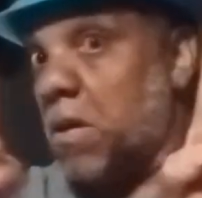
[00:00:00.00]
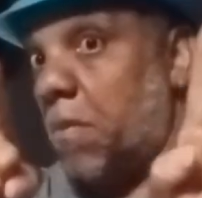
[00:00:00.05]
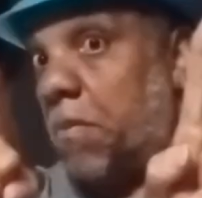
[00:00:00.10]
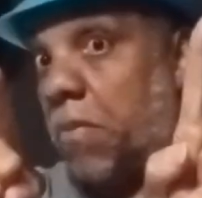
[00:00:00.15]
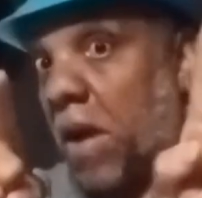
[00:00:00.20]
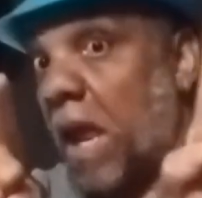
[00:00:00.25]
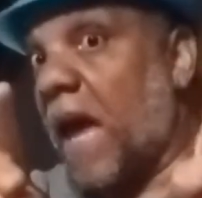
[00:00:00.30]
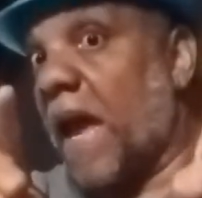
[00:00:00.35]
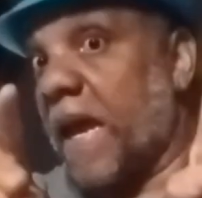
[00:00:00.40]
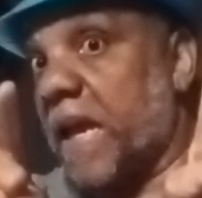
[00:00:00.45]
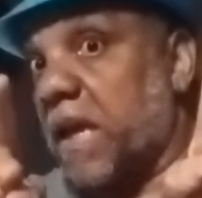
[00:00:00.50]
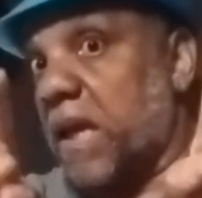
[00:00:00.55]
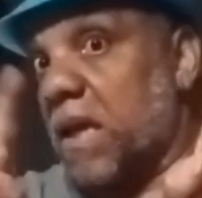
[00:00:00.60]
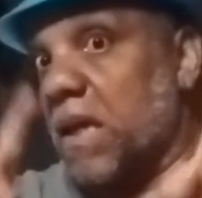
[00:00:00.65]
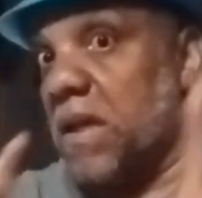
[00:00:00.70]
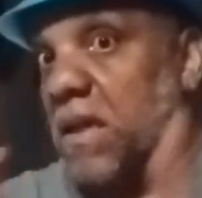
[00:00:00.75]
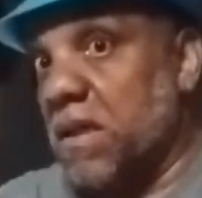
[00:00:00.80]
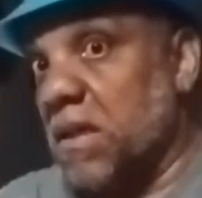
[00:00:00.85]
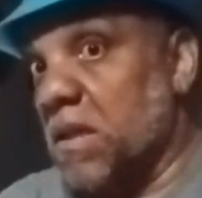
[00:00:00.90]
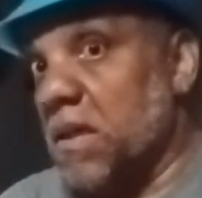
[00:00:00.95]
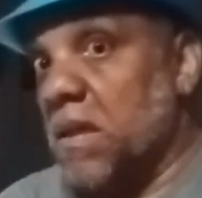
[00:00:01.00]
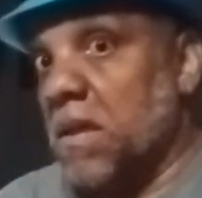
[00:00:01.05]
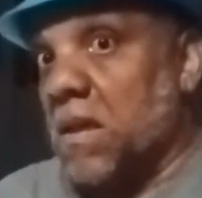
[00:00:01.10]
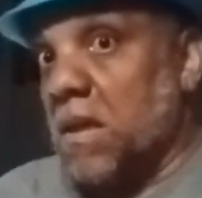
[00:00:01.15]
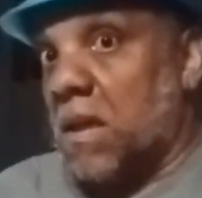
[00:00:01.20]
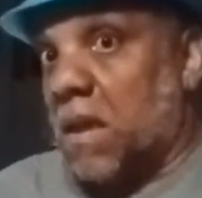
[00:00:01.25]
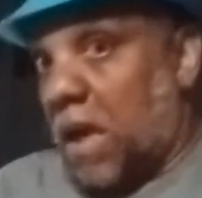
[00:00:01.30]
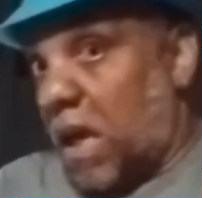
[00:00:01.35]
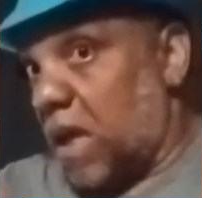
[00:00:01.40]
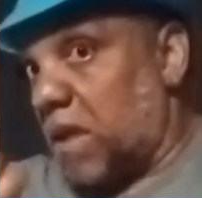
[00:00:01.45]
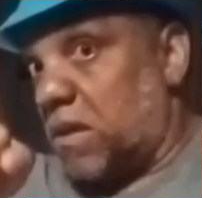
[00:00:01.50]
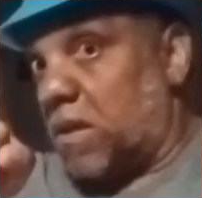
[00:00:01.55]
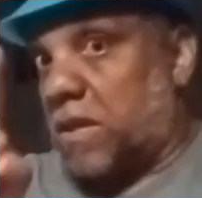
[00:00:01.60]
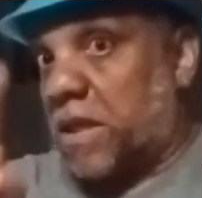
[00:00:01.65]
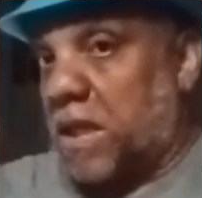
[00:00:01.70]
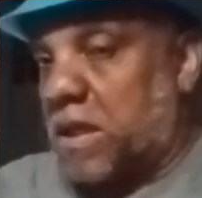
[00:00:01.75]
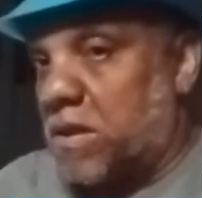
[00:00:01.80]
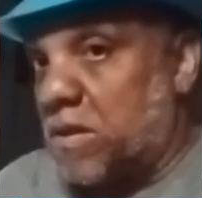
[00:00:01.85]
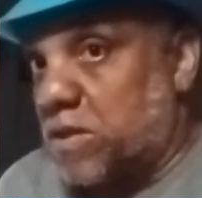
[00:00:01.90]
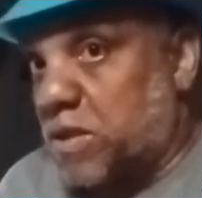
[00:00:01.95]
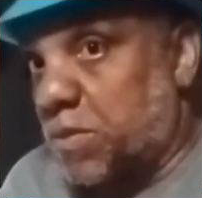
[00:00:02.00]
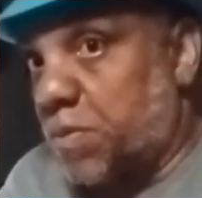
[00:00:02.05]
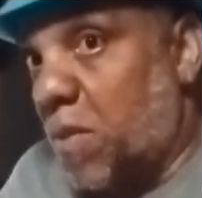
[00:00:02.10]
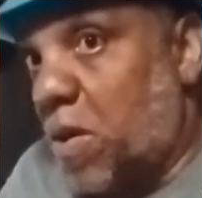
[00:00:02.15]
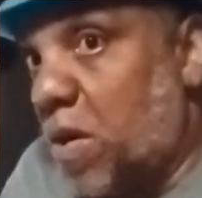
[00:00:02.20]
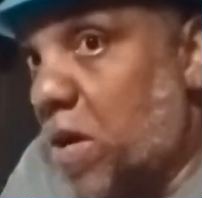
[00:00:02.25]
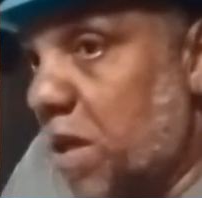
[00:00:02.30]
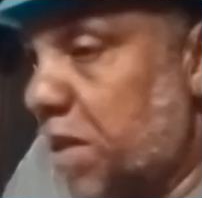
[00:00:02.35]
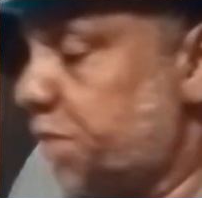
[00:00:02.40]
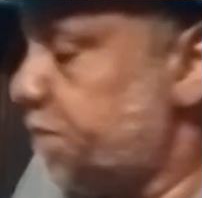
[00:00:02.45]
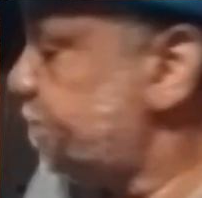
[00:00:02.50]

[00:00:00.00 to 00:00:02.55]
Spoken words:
black, and you think you're smart.